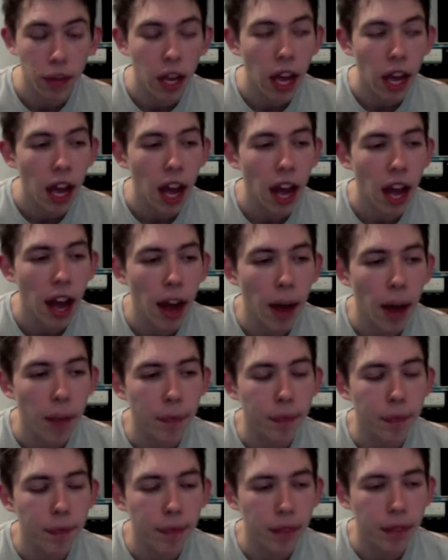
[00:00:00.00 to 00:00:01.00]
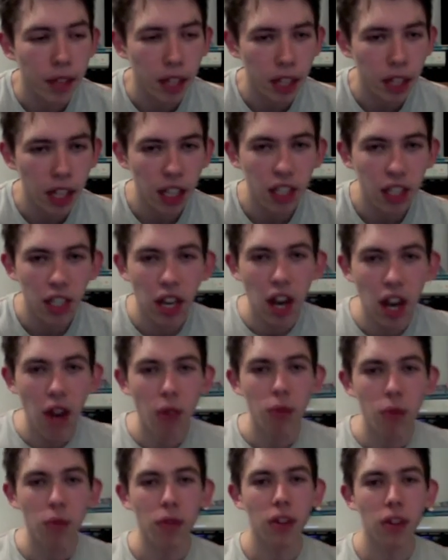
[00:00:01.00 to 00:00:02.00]
Um,
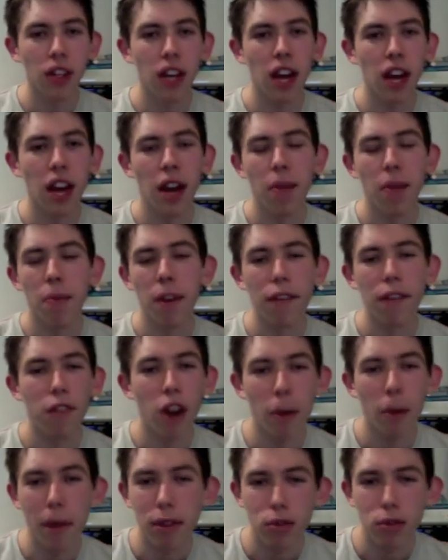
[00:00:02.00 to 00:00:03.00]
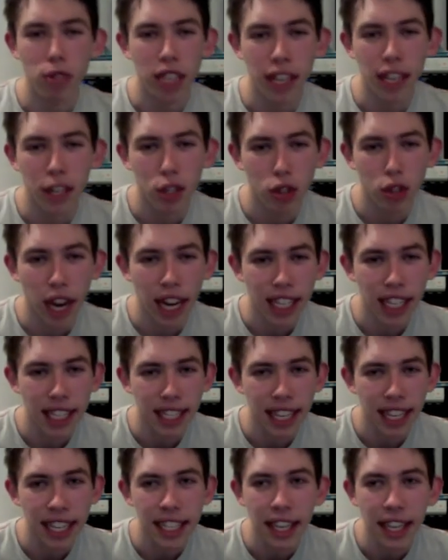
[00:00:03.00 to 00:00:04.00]
so um, I thought I may as well just get the train because
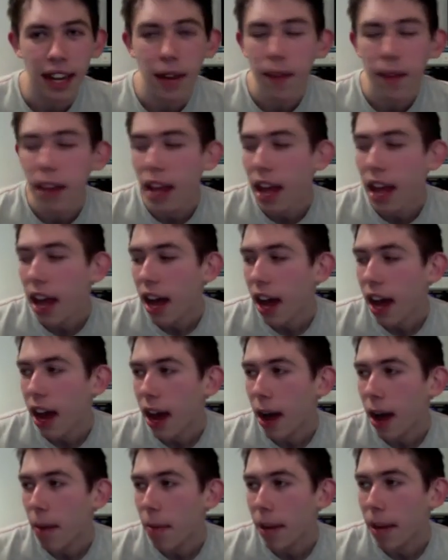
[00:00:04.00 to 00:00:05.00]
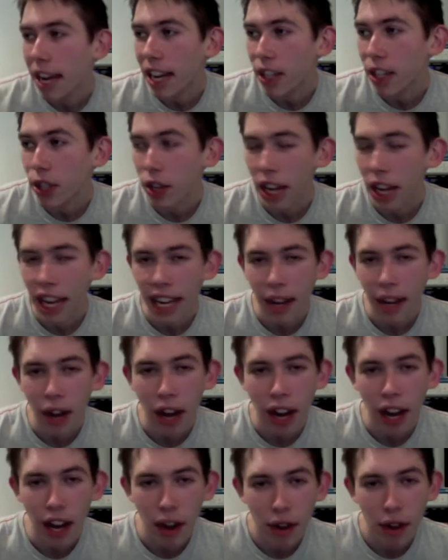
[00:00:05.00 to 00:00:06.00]
it's easier. Um, but literally,
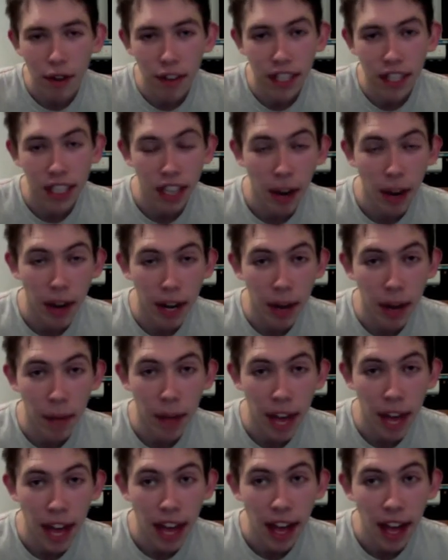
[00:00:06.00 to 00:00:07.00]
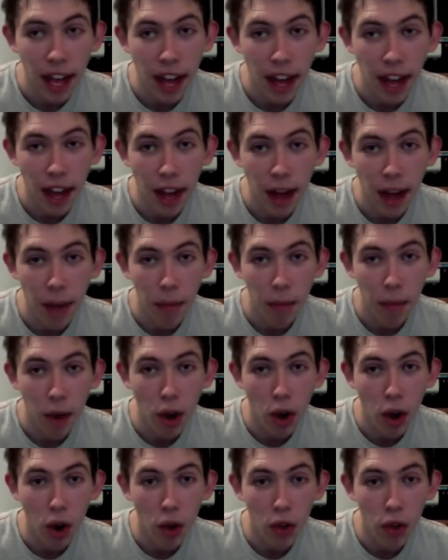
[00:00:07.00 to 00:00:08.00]
a load of us are going up there um,
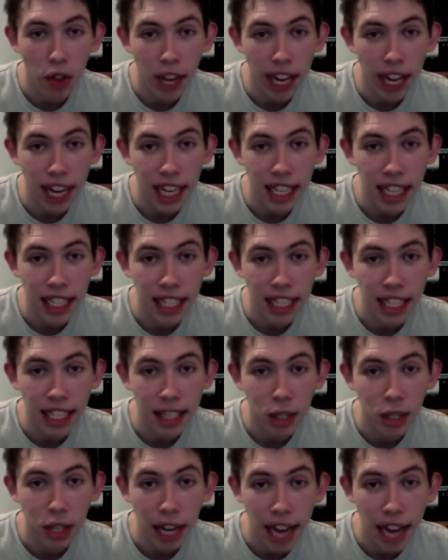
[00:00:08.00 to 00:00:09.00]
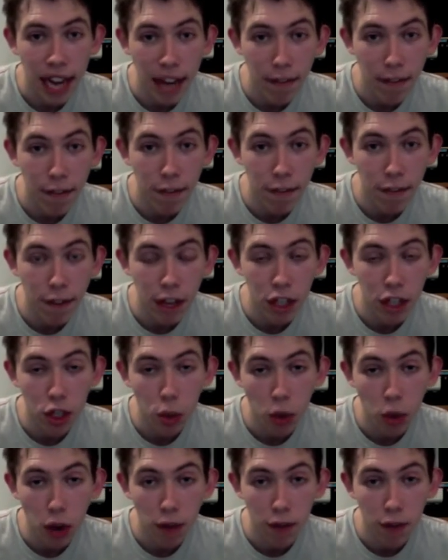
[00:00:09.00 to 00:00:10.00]
on the 11th and
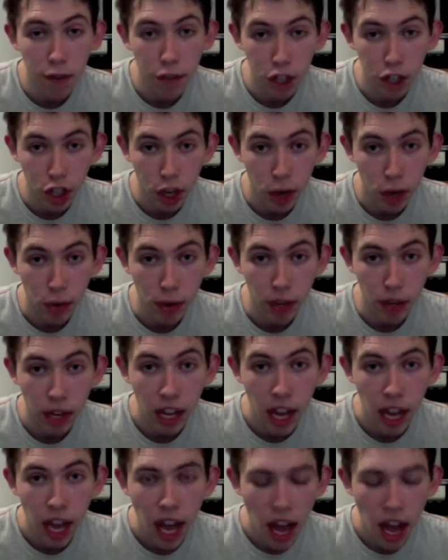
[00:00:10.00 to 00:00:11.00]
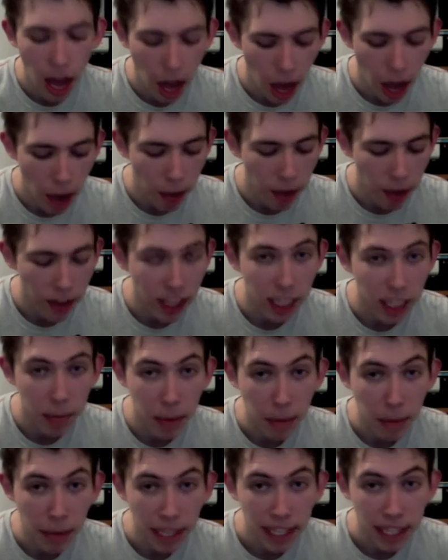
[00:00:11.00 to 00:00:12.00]
12th of June. Um, and there's going to
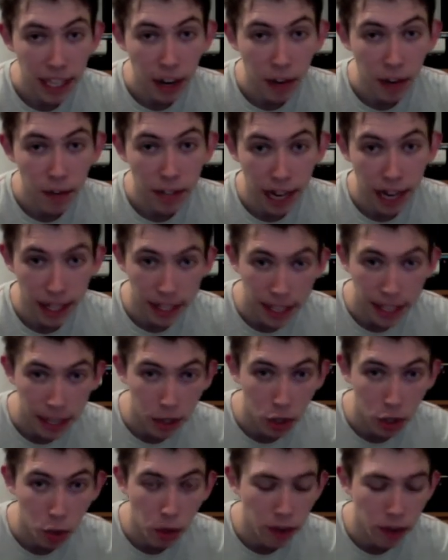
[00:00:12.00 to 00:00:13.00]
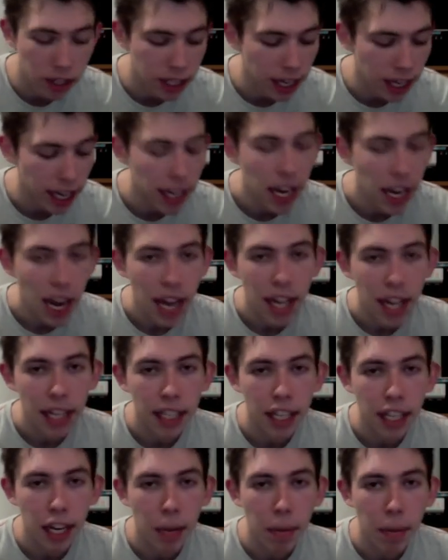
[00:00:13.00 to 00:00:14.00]
be myself, Dan Central, obviously. There's
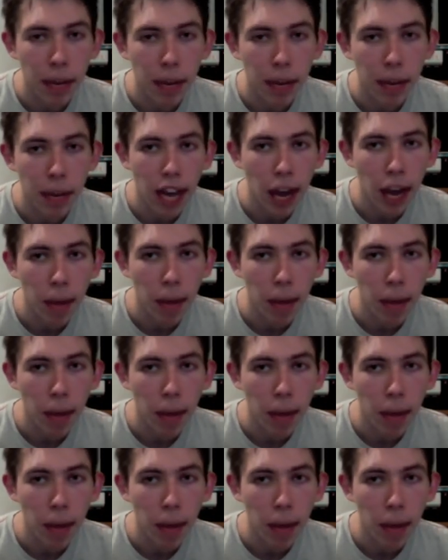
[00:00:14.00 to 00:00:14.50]
going to be um, the